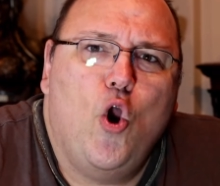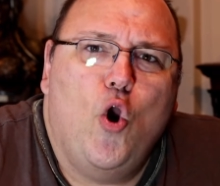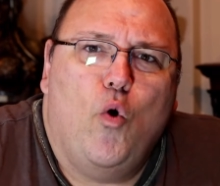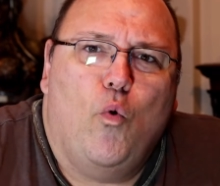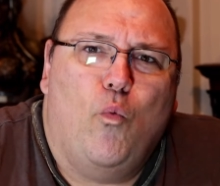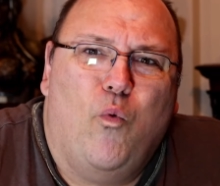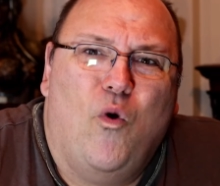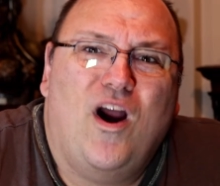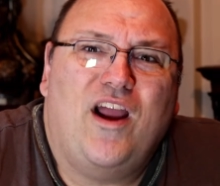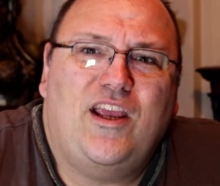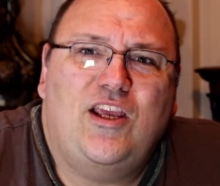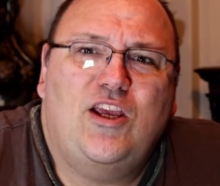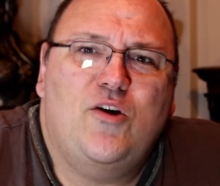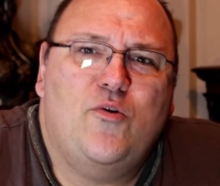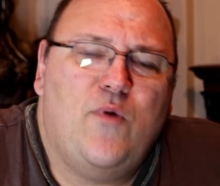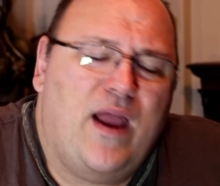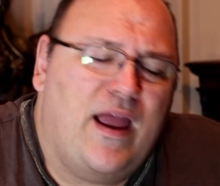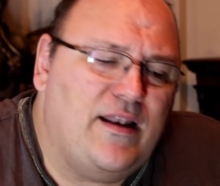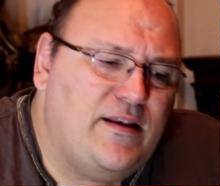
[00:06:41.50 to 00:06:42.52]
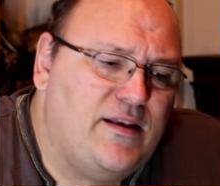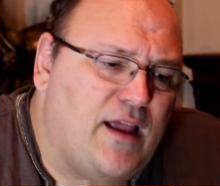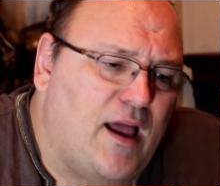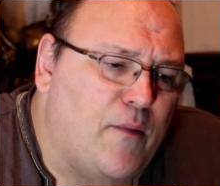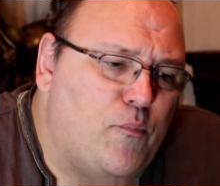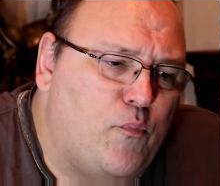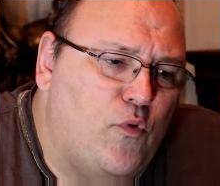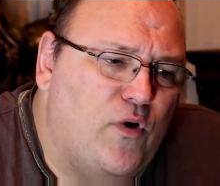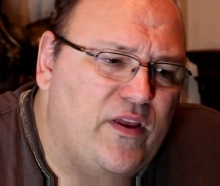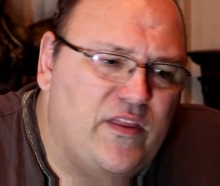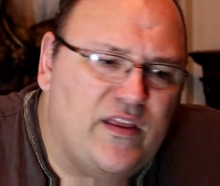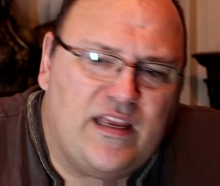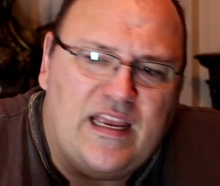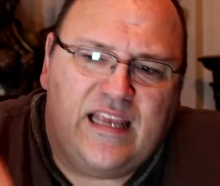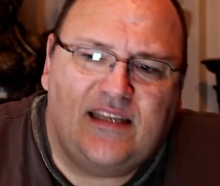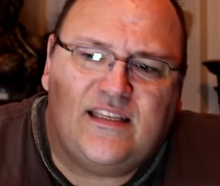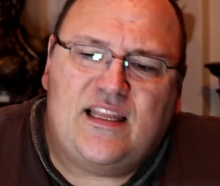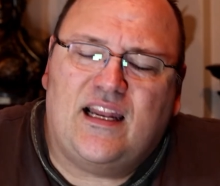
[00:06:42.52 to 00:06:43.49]
what you end up with
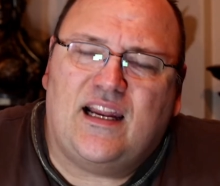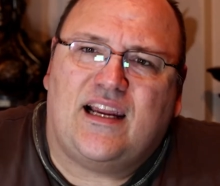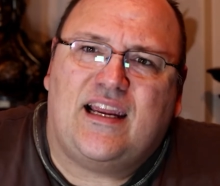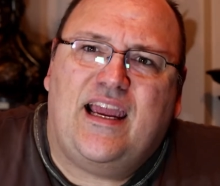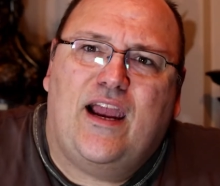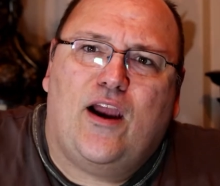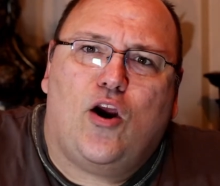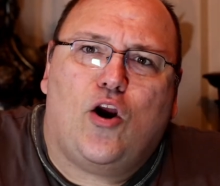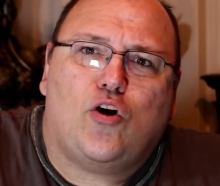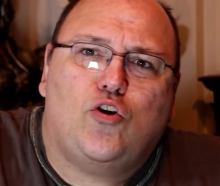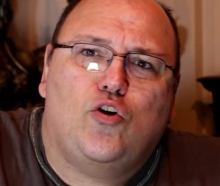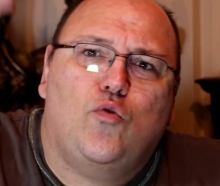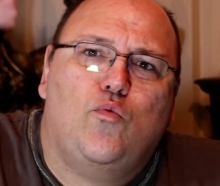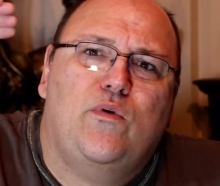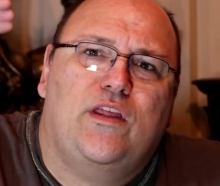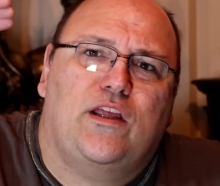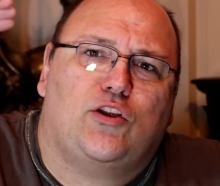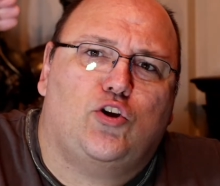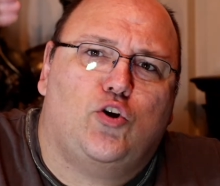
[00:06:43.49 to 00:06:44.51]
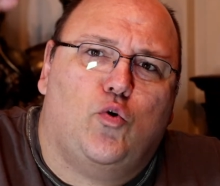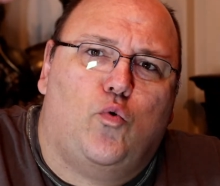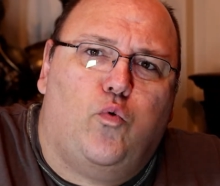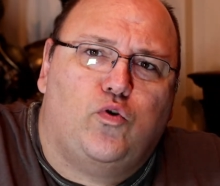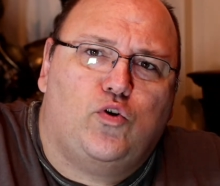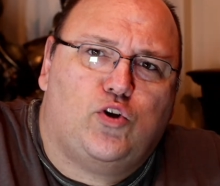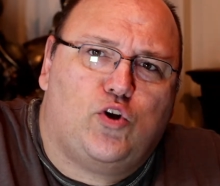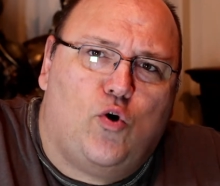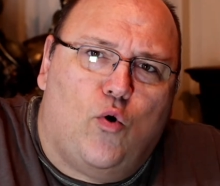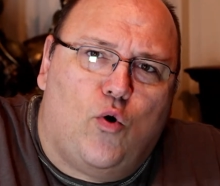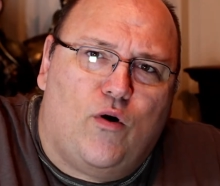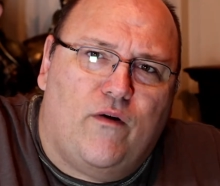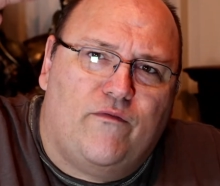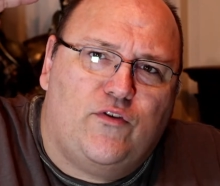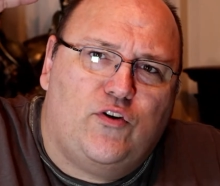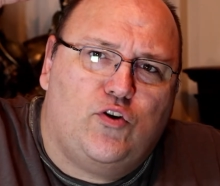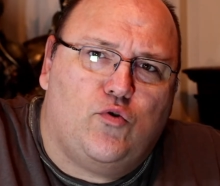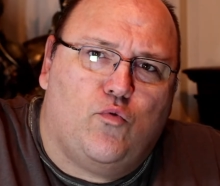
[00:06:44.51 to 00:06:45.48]
is that a character with a score
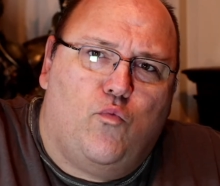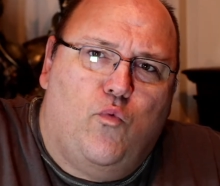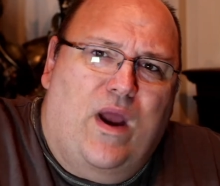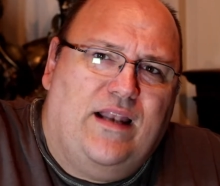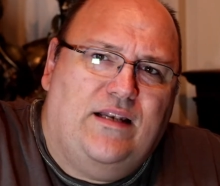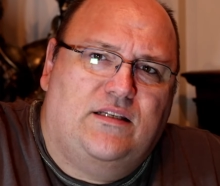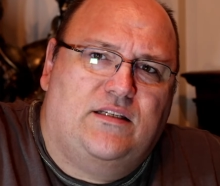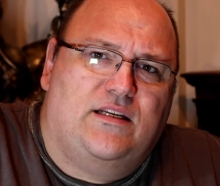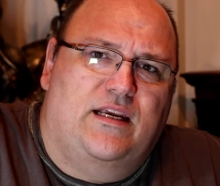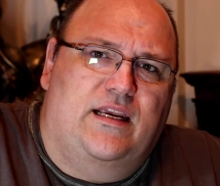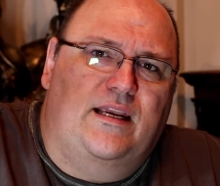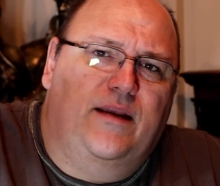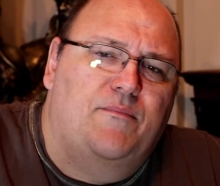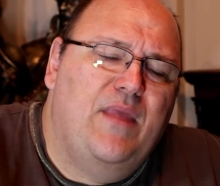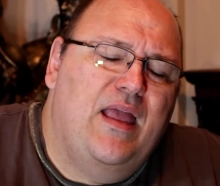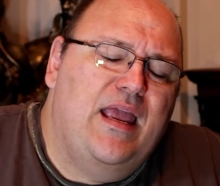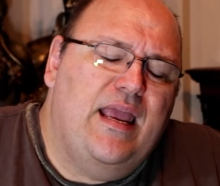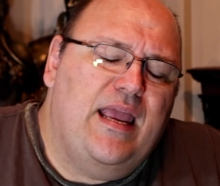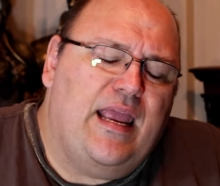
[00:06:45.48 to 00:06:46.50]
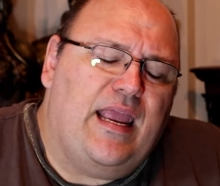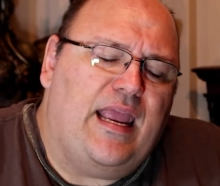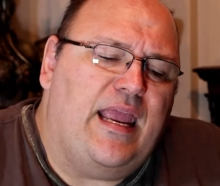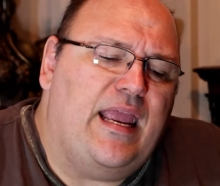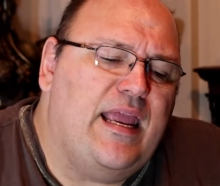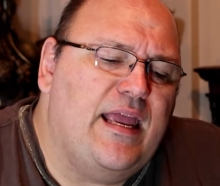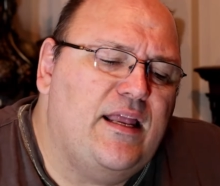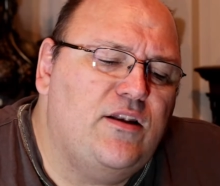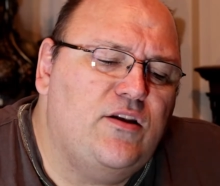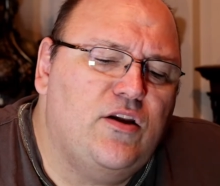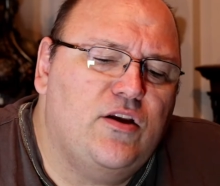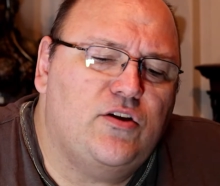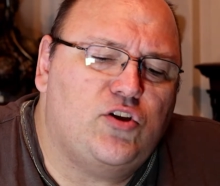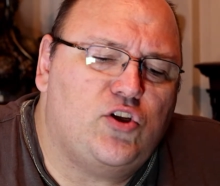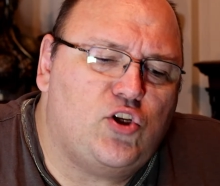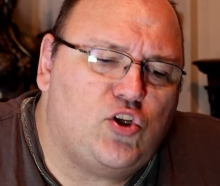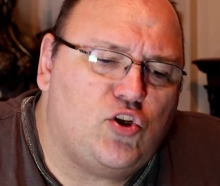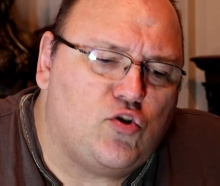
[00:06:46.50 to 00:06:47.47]
of 20 in
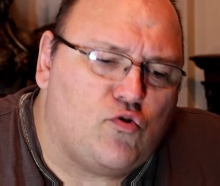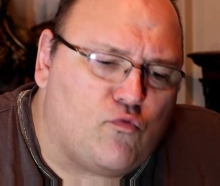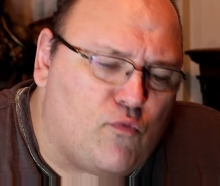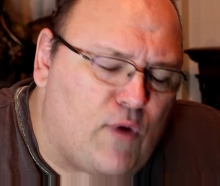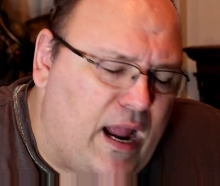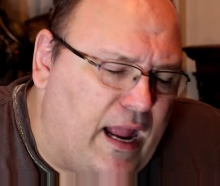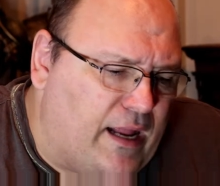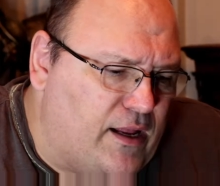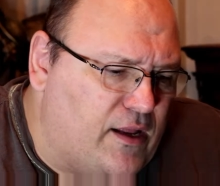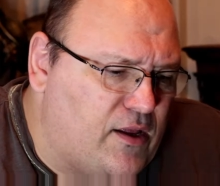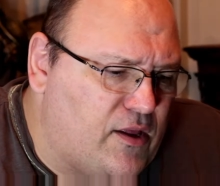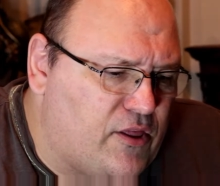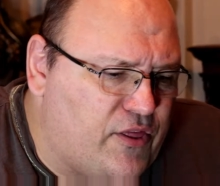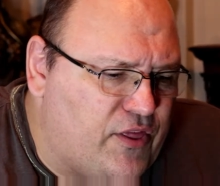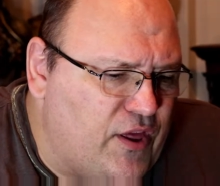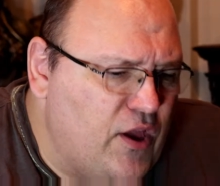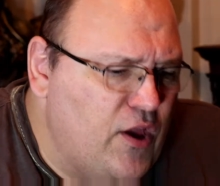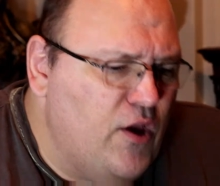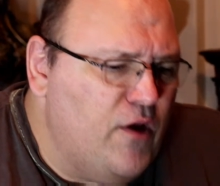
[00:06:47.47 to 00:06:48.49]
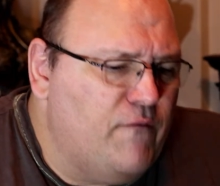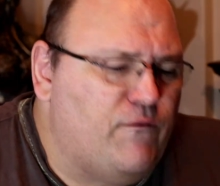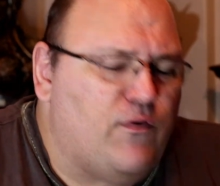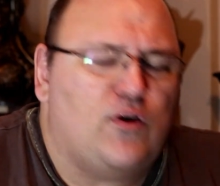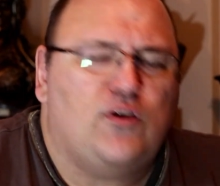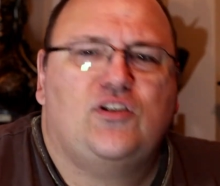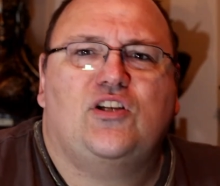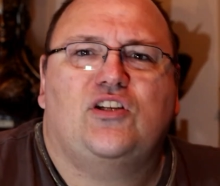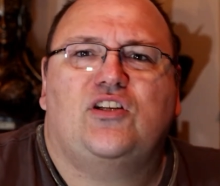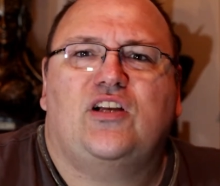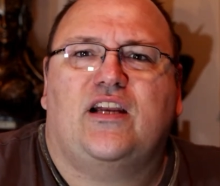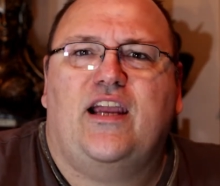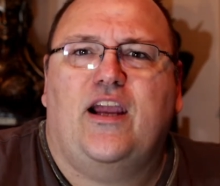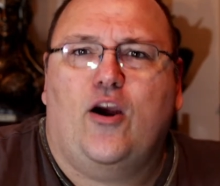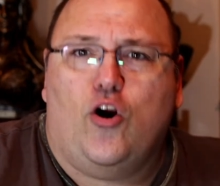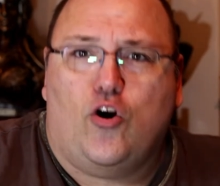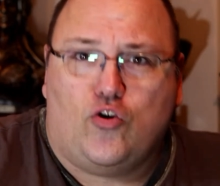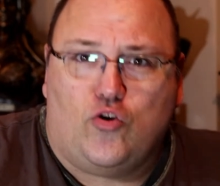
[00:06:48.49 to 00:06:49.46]
strength versus a
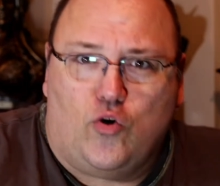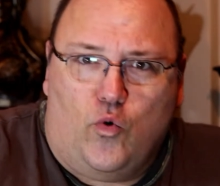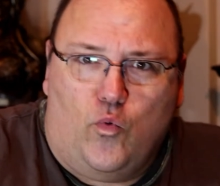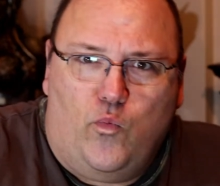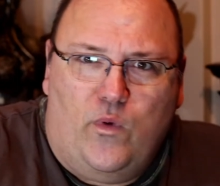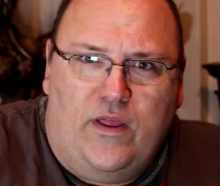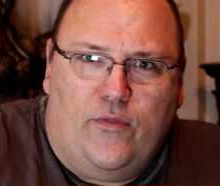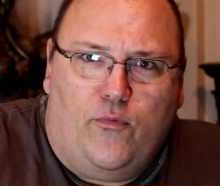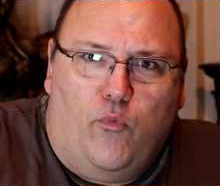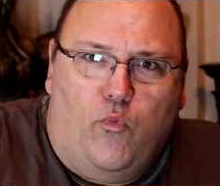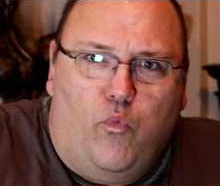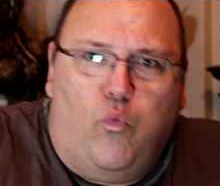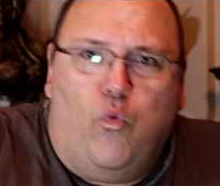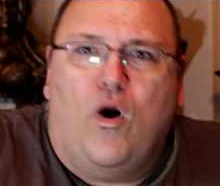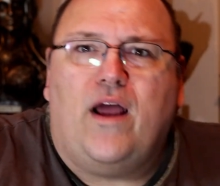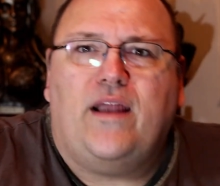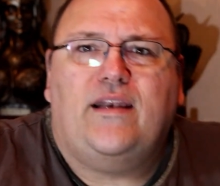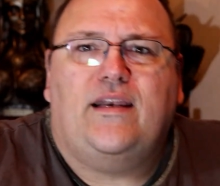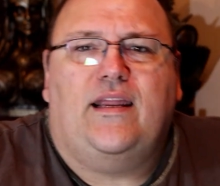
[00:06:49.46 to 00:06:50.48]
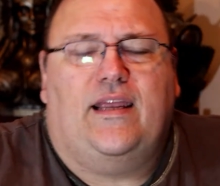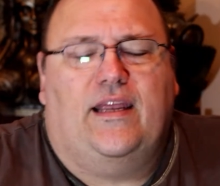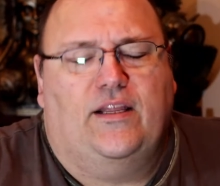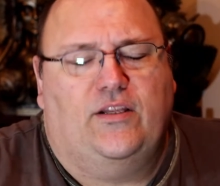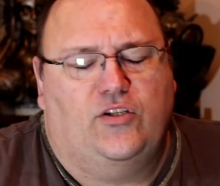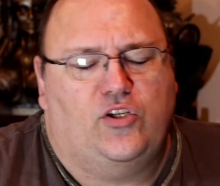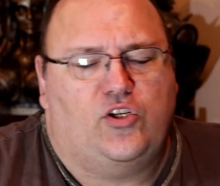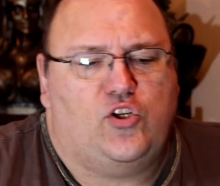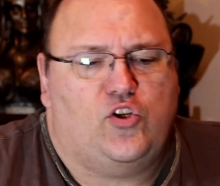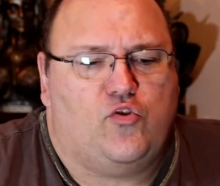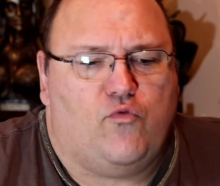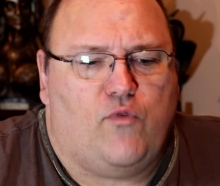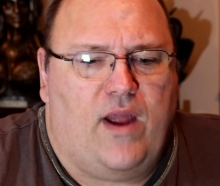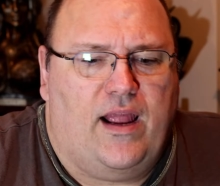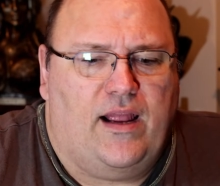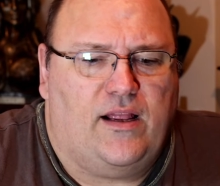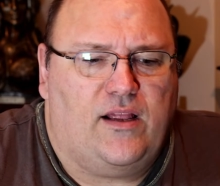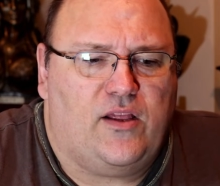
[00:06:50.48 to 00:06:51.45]
character with 1 in
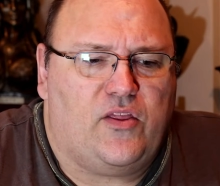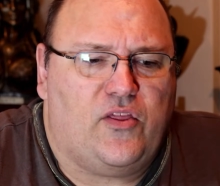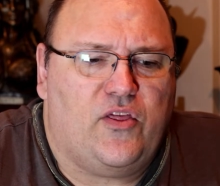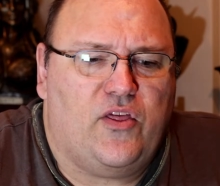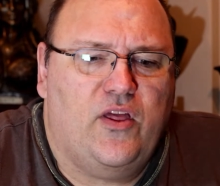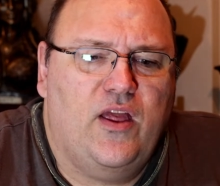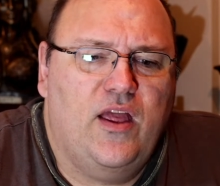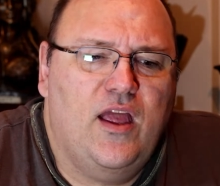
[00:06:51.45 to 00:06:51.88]
strength